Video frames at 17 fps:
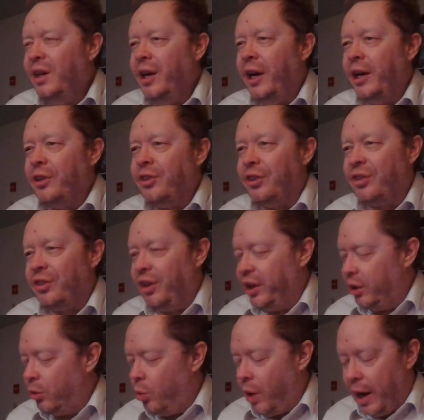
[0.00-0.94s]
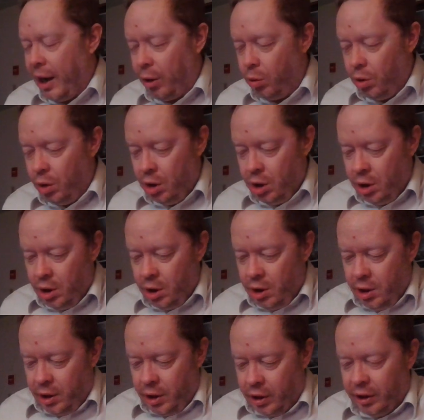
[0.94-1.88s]
that just like, wow.
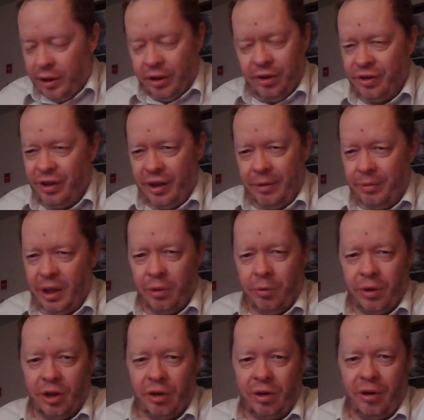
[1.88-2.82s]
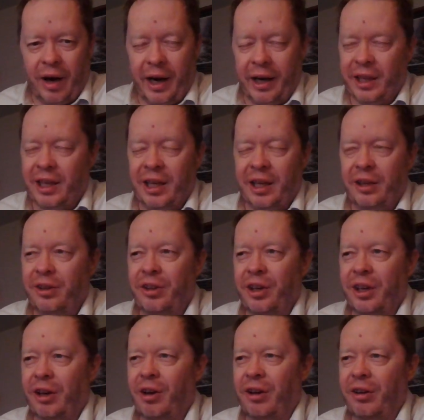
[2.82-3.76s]
And then the same thing with the Karate Kid
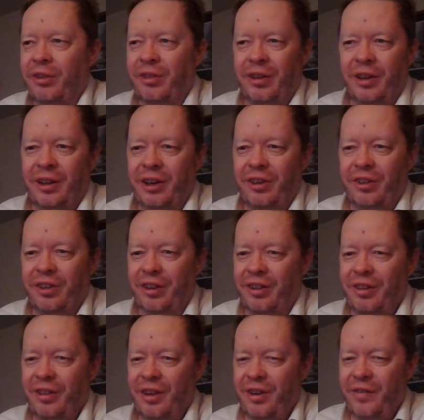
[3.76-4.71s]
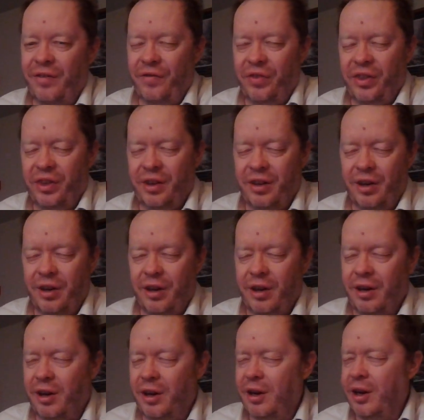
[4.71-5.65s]
thing. All of a sudden there's a
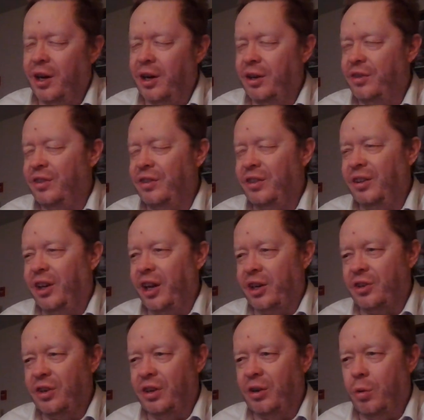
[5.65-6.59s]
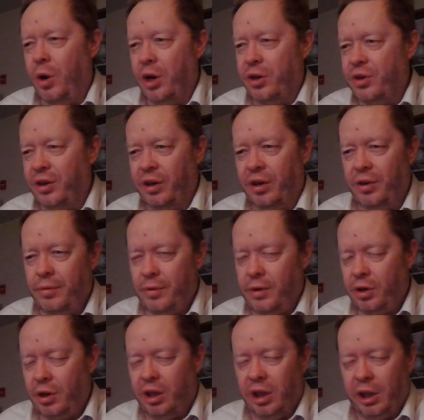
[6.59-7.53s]
selection to watch a
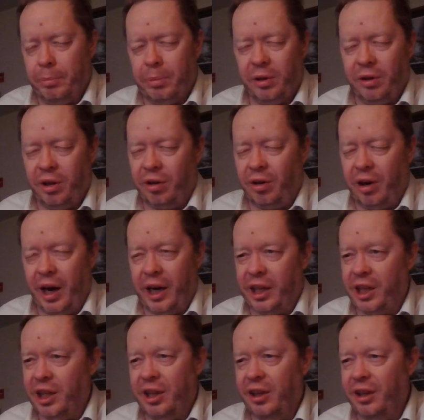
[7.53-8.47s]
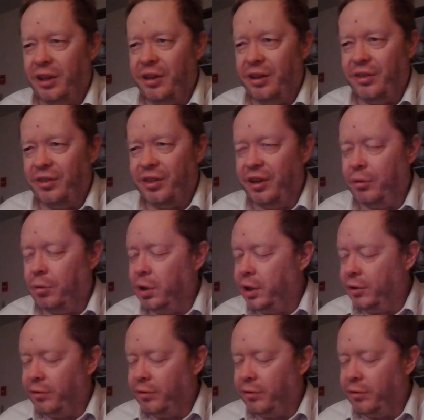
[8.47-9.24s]
clip of the Karate Kid and it's like,